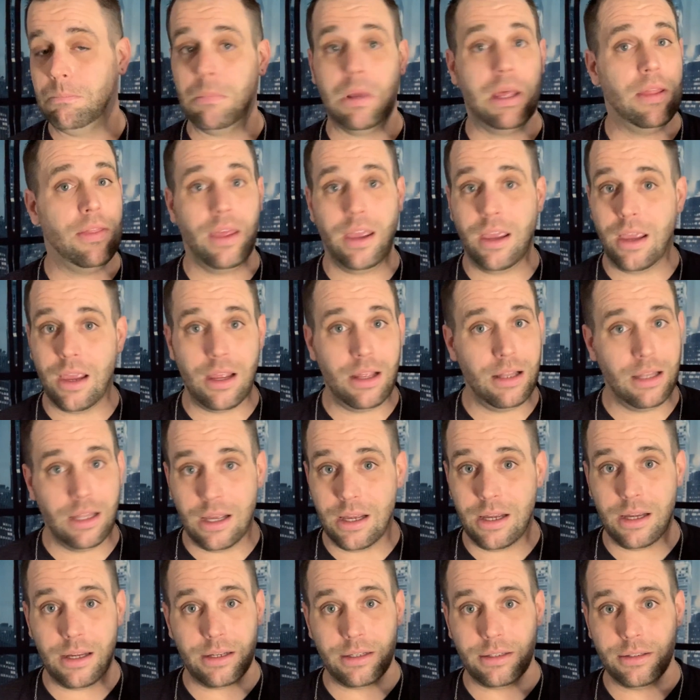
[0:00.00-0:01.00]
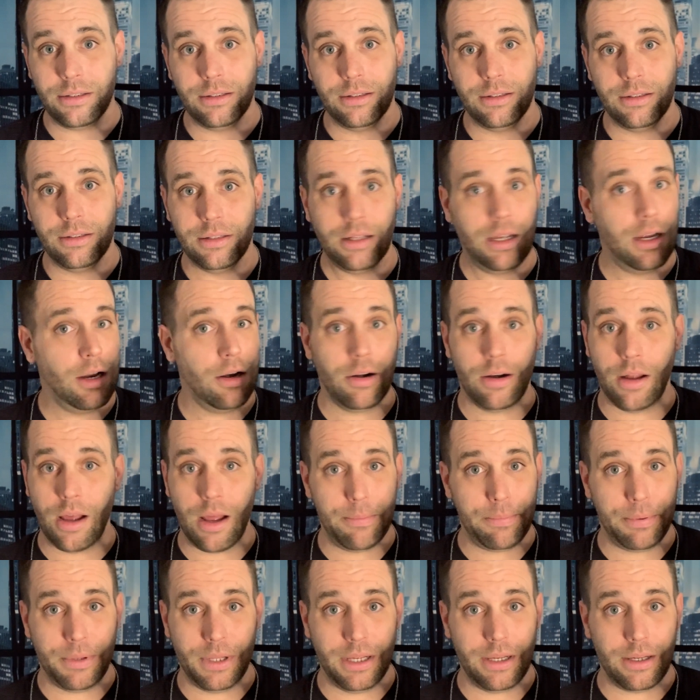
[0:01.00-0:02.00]
And they ain't lying. They are
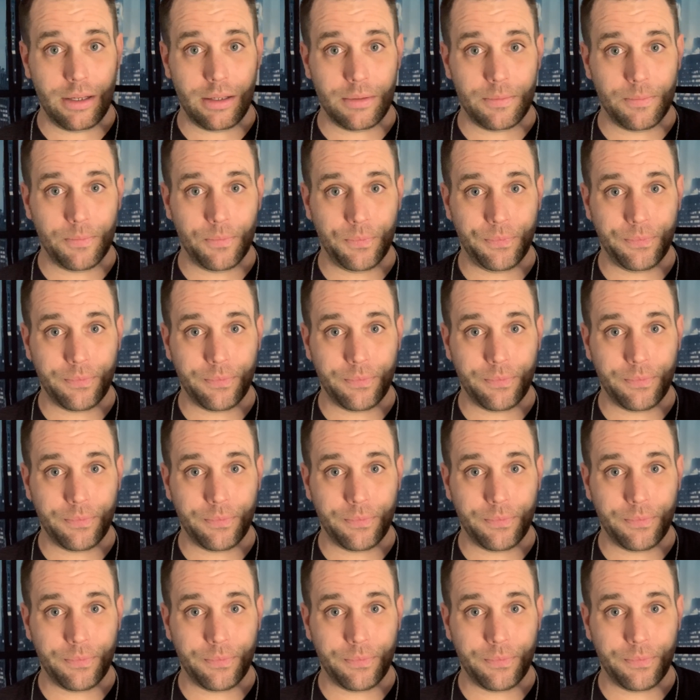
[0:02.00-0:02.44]
not playing.